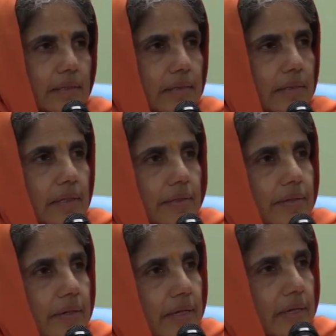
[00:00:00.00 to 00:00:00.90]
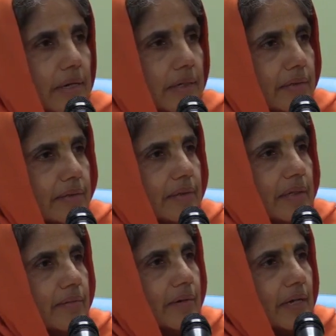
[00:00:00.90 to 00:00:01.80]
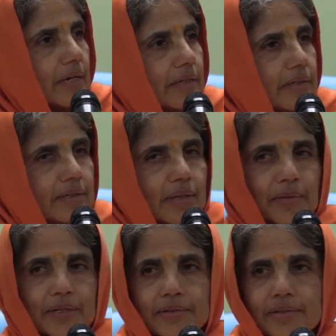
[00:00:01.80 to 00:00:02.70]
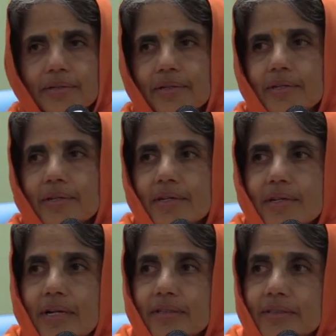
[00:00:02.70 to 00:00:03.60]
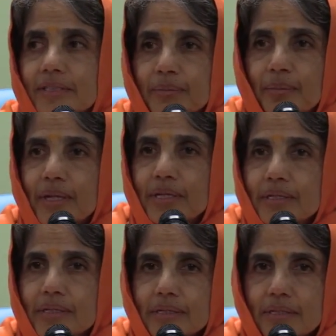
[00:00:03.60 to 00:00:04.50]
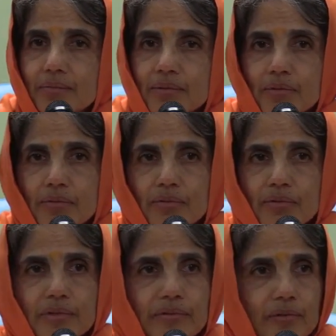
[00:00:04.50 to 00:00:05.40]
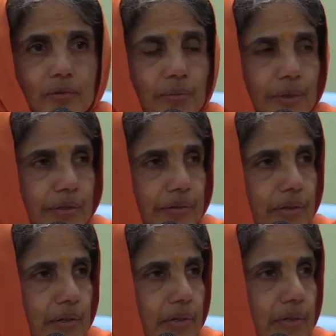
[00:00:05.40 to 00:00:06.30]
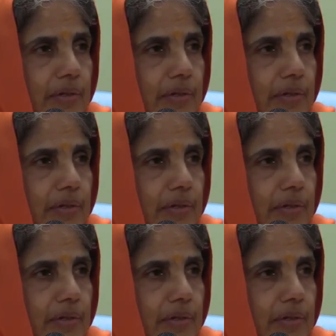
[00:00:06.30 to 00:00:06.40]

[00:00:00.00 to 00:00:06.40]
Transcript: She has three colors, sattva, rajas, tamas, and she's painting a beautiful picture,